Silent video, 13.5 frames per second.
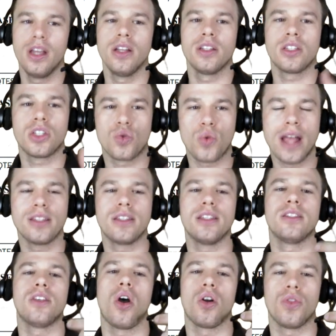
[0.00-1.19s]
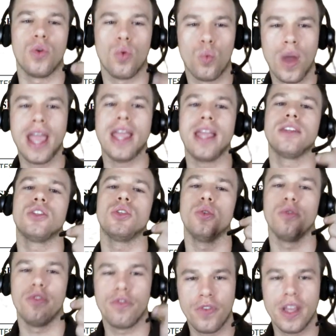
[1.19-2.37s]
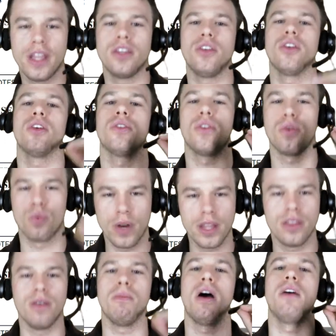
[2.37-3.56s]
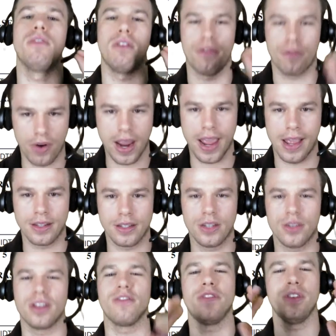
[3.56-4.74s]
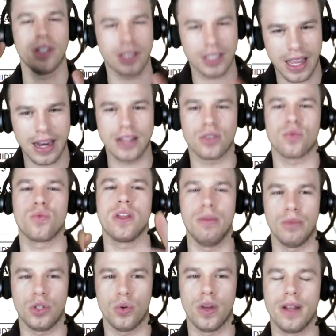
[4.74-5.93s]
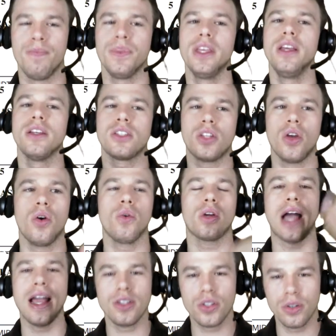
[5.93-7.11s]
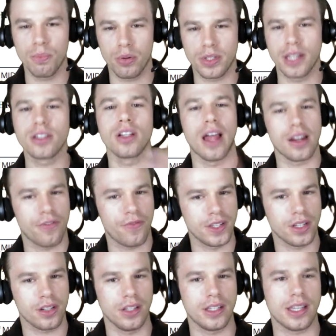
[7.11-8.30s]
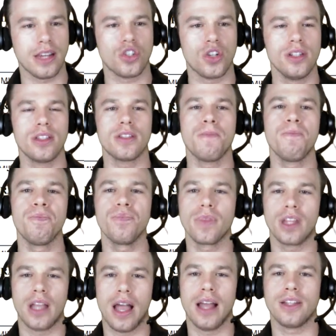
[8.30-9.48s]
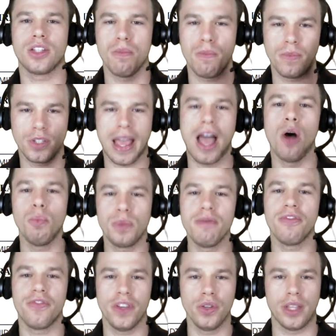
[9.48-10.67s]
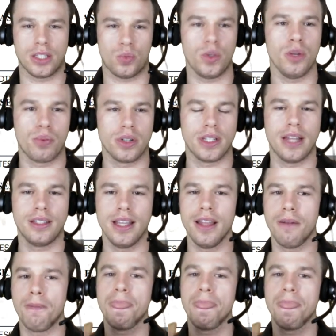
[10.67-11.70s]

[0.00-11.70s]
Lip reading: Stresses are the way to figure the rhythm of a phrase. You can feel it's kind of has a rhythm to it. So Kaiser presents a lot of physicalizations to help them feel this when you present it.